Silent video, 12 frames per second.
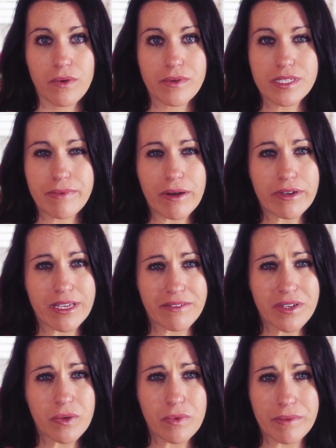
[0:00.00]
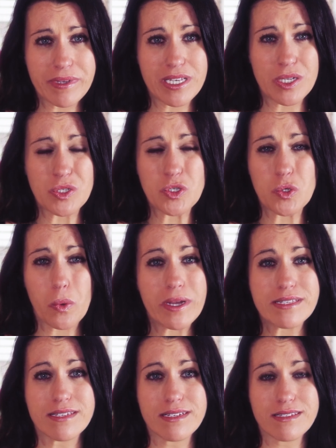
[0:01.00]
was about giving women
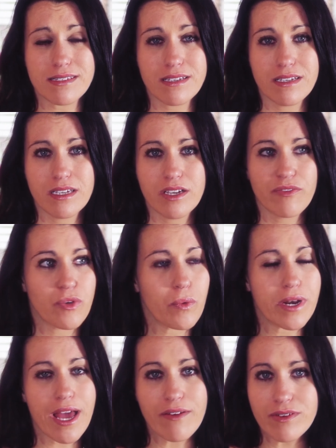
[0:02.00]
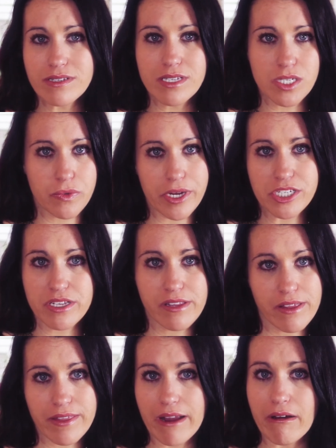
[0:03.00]
choices for whatever situation
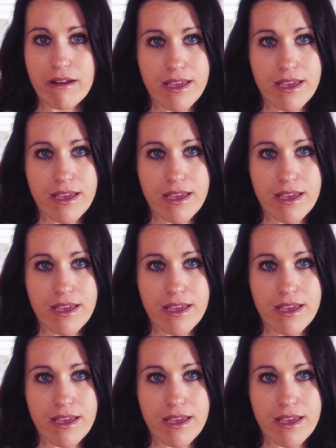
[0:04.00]
that they are